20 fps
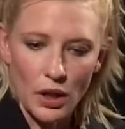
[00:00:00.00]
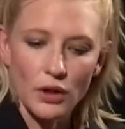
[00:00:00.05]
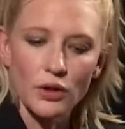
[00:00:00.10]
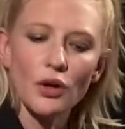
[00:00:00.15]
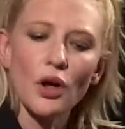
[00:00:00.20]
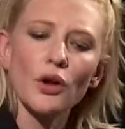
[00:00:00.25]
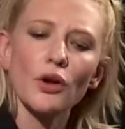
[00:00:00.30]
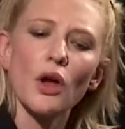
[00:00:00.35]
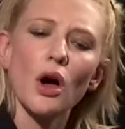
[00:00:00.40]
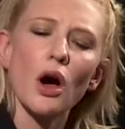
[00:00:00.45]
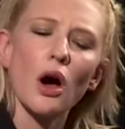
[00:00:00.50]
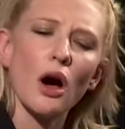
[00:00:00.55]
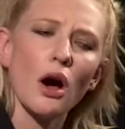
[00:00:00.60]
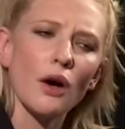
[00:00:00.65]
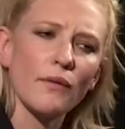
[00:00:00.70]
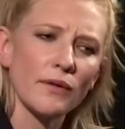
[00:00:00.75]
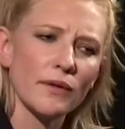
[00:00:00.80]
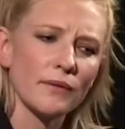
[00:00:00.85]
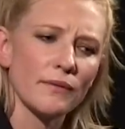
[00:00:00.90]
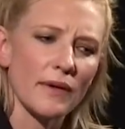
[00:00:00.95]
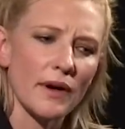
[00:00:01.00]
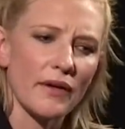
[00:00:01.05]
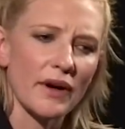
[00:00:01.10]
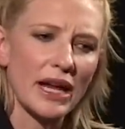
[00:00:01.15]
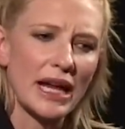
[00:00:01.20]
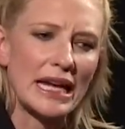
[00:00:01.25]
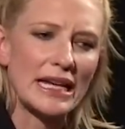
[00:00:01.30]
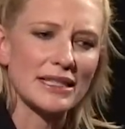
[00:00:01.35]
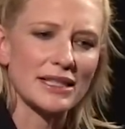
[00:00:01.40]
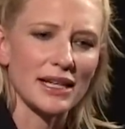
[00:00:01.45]
not often
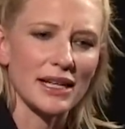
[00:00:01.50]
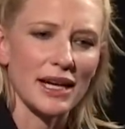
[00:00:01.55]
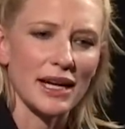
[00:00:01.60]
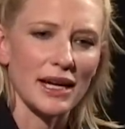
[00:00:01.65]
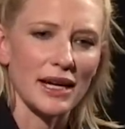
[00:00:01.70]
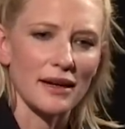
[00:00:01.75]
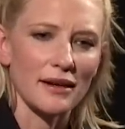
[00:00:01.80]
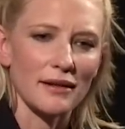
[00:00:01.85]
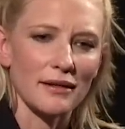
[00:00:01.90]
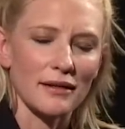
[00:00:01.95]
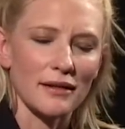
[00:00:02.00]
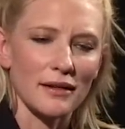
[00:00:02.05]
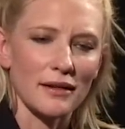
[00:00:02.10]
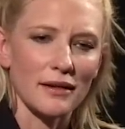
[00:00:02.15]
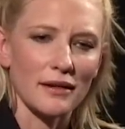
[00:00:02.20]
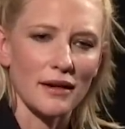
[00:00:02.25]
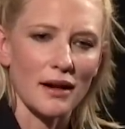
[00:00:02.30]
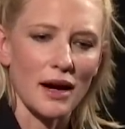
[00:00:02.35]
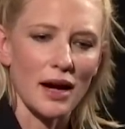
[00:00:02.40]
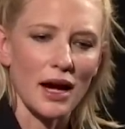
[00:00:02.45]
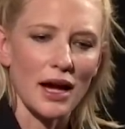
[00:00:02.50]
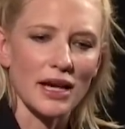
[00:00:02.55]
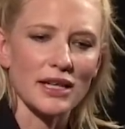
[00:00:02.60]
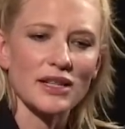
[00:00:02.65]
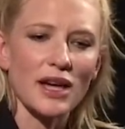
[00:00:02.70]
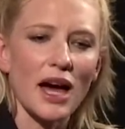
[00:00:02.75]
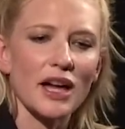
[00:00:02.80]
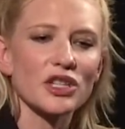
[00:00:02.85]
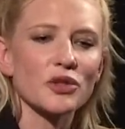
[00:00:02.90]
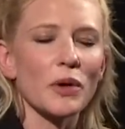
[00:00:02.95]
very easily. Uh,
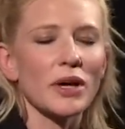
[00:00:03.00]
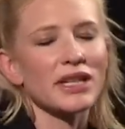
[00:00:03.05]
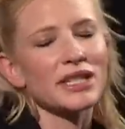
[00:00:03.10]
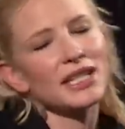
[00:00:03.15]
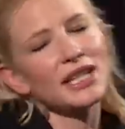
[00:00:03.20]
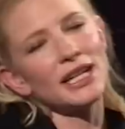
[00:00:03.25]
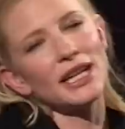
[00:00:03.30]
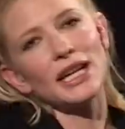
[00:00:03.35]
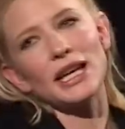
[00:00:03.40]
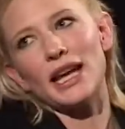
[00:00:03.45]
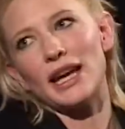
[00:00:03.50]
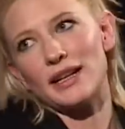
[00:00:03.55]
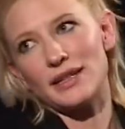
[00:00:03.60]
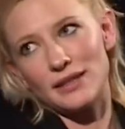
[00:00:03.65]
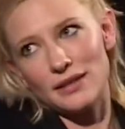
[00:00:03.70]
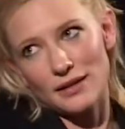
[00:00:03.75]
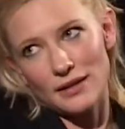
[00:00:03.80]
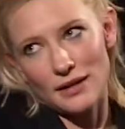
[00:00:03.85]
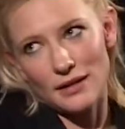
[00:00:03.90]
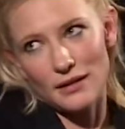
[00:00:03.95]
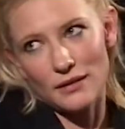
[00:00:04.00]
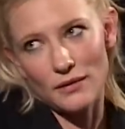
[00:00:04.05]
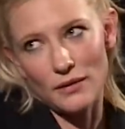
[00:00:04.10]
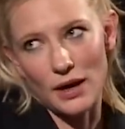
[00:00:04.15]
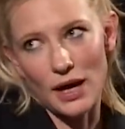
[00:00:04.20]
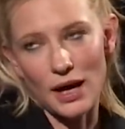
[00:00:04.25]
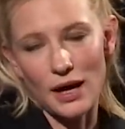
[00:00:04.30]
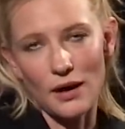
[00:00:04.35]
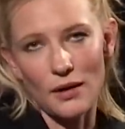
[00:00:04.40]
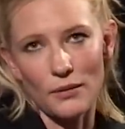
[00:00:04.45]
it's hard to articulate
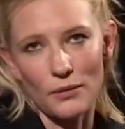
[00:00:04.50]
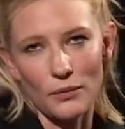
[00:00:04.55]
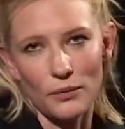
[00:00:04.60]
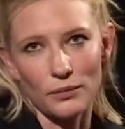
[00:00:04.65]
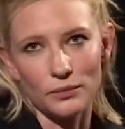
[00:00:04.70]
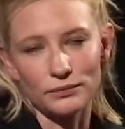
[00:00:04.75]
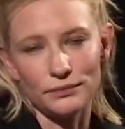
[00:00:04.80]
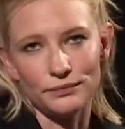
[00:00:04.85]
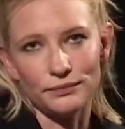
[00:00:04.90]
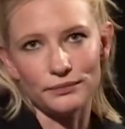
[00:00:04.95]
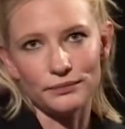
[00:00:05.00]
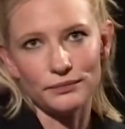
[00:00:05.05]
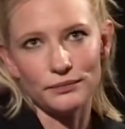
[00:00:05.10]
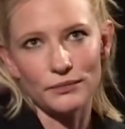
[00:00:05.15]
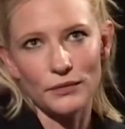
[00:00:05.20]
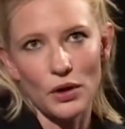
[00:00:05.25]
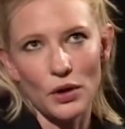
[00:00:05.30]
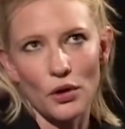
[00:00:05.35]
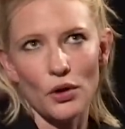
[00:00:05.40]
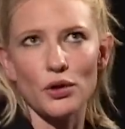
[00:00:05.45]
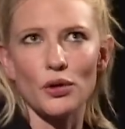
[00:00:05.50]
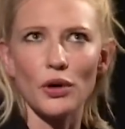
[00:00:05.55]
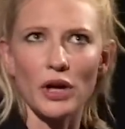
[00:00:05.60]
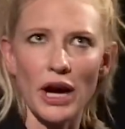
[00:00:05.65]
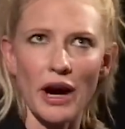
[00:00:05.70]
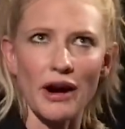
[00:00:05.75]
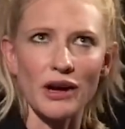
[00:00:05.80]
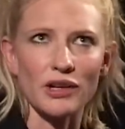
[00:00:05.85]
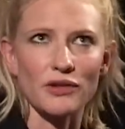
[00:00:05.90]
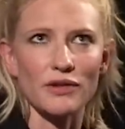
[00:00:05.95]
uh, who your
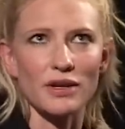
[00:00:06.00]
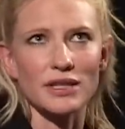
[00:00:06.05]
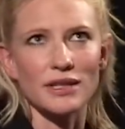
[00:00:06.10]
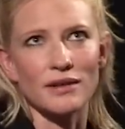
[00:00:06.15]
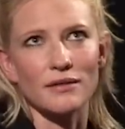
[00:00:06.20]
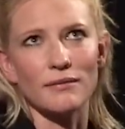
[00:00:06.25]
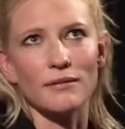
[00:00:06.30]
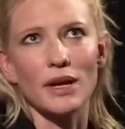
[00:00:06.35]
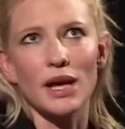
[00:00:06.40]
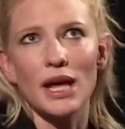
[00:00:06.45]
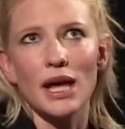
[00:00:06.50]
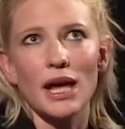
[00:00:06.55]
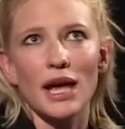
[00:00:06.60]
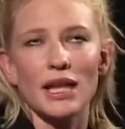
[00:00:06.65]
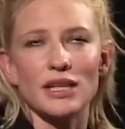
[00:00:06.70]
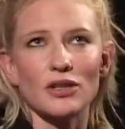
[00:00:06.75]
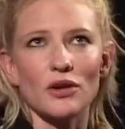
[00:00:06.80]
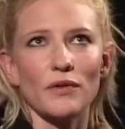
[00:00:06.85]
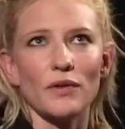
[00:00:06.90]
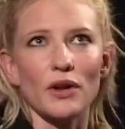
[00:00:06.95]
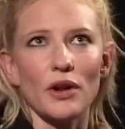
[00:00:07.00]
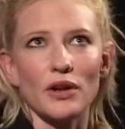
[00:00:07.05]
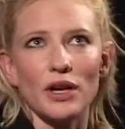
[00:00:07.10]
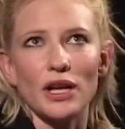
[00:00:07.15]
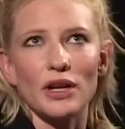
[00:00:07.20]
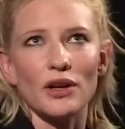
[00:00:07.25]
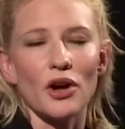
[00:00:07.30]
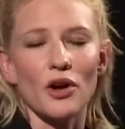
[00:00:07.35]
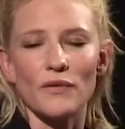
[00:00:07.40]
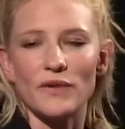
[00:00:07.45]
character is, and it's often
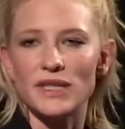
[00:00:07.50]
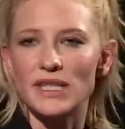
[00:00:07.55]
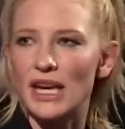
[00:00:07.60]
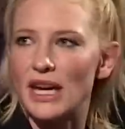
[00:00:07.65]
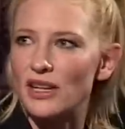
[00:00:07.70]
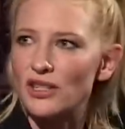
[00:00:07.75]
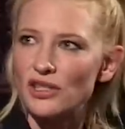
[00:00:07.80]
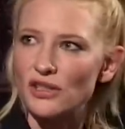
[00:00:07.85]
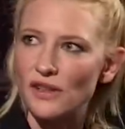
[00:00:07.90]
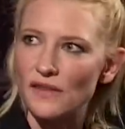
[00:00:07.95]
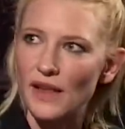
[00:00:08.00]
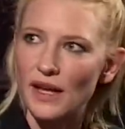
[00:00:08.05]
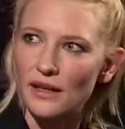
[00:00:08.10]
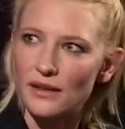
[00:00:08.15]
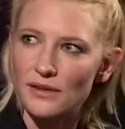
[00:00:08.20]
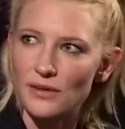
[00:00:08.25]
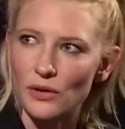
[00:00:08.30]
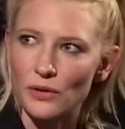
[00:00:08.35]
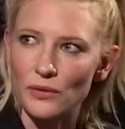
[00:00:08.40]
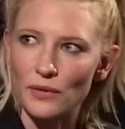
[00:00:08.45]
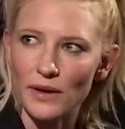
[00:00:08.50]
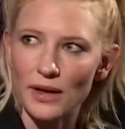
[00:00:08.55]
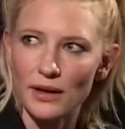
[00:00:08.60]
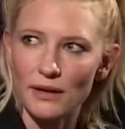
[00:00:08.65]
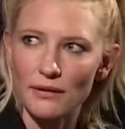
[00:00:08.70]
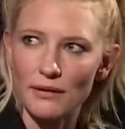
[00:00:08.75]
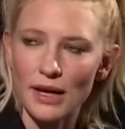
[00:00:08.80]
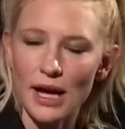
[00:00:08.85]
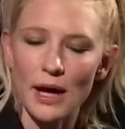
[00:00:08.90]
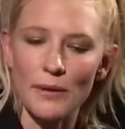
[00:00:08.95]
only in conversation that that sort of
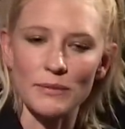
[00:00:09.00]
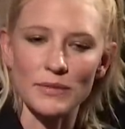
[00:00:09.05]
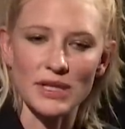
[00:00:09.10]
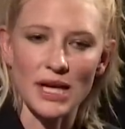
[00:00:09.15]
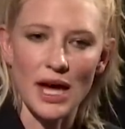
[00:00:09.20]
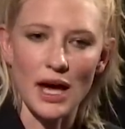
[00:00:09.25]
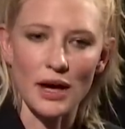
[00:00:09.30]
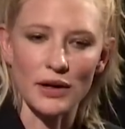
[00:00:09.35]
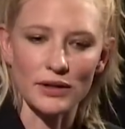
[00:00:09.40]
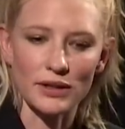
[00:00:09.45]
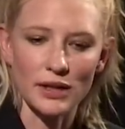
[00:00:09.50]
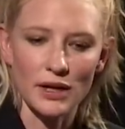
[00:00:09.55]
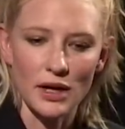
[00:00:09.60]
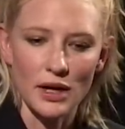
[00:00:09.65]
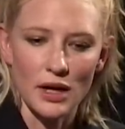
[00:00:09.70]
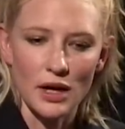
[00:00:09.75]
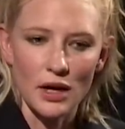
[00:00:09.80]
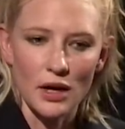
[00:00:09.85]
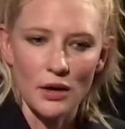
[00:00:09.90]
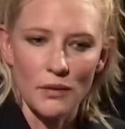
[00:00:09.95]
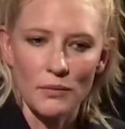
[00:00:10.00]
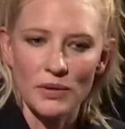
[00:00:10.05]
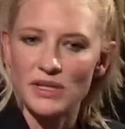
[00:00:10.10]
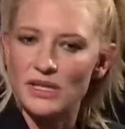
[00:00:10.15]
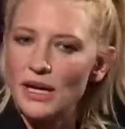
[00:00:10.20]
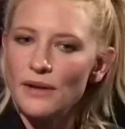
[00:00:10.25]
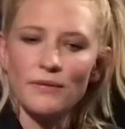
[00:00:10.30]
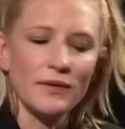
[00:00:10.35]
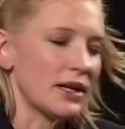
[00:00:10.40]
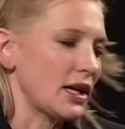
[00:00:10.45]
comes out. But
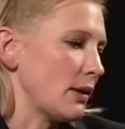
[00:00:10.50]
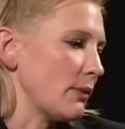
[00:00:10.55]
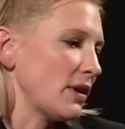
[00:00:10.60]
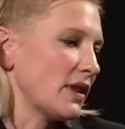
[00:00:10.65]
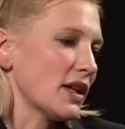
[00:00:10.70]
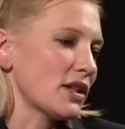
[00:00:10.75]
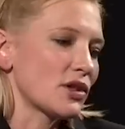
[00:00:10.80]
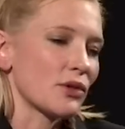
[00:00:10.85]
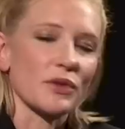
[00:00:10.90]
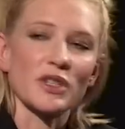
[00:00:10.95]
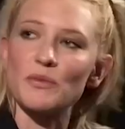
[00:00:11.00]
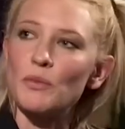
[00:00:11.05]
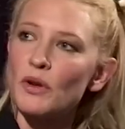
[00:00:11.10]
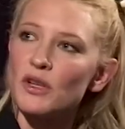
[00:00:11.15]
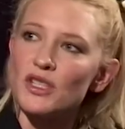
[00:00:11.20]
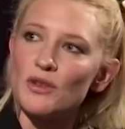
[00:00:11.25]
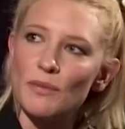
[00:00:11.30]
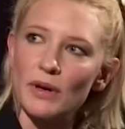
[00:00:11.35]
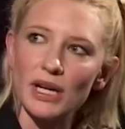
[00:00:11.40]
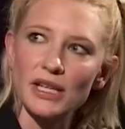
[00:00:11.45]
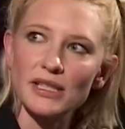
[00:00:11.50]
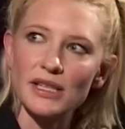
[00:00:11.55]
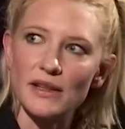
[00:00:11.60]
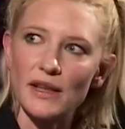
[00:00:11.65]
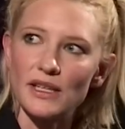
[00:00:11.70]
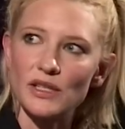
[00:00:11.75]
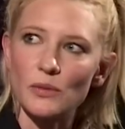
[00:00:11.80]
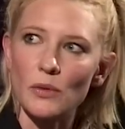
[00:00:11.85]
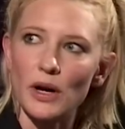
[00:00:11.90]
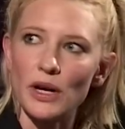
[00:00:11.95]
definitely, I mean, that's your responsibility.
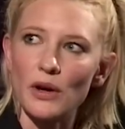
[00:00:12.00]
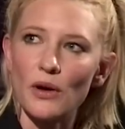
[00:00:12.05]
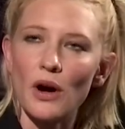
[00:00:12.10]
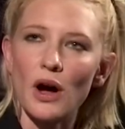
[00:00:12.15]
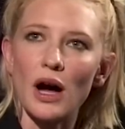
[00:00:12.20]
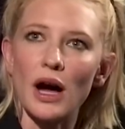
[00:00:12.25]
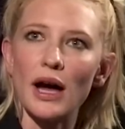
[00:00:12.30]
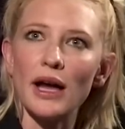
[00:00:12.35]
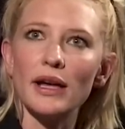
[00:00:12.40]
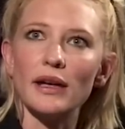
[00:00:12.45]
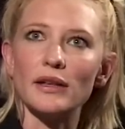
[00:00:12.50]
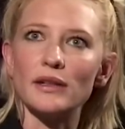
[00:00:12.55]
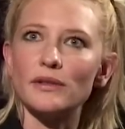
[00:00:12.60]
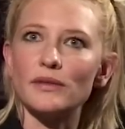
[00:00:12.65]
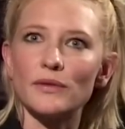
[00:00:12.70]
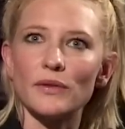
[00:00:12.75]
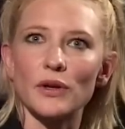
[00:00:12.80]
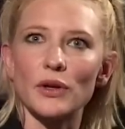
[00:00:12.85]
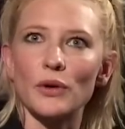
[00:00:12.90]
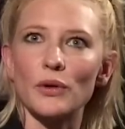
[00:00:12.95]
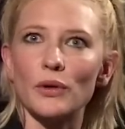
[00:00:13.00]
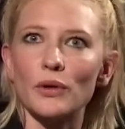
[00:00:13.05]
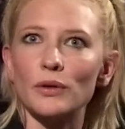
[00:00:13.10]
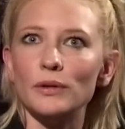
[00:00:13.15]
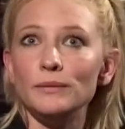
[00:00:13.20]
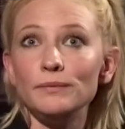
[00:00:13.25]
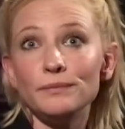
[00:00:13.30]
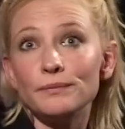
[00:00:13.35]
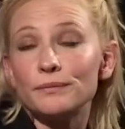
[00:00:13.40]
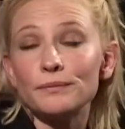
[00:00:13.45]
That's why you're hired, for your,
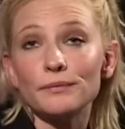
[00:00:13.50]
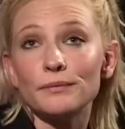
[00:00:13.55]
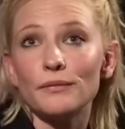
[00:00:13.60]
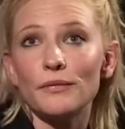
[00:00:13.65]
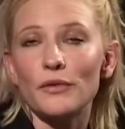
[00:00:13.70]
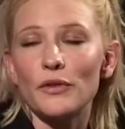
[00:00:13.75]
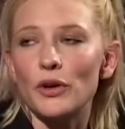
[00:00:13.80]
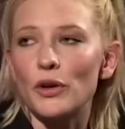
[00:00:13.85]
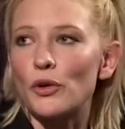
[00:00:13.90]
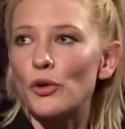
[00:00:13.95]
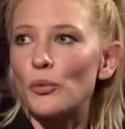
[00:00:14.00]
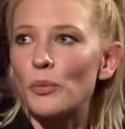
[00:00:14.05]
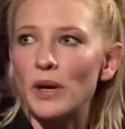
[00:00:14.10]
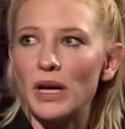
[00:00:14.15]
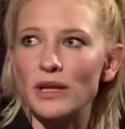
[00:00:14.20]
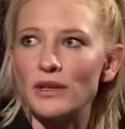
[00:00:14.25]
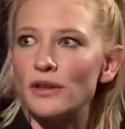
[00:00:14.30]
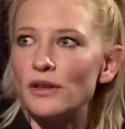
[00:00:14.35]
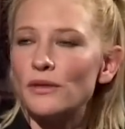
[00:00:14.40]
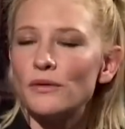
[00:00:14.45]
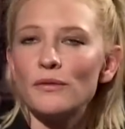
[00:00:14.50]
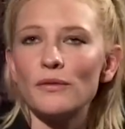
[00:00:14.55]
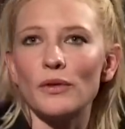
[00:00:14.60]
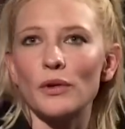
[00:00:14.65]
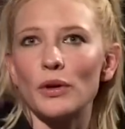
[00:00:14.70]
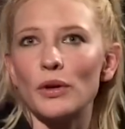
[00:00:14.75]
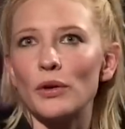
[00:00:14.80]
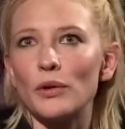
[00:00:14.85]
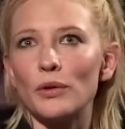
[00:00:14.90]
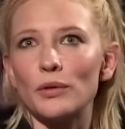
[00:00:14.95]
for your opinion,
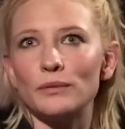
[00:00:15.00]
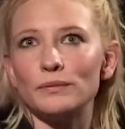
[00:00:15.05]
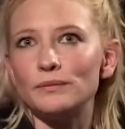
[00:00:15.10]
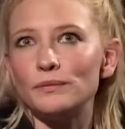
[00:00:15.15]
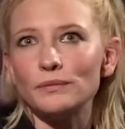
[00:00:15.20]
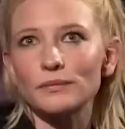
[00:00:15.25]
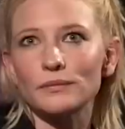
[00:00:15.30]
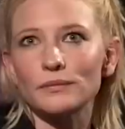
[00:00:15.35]
for your,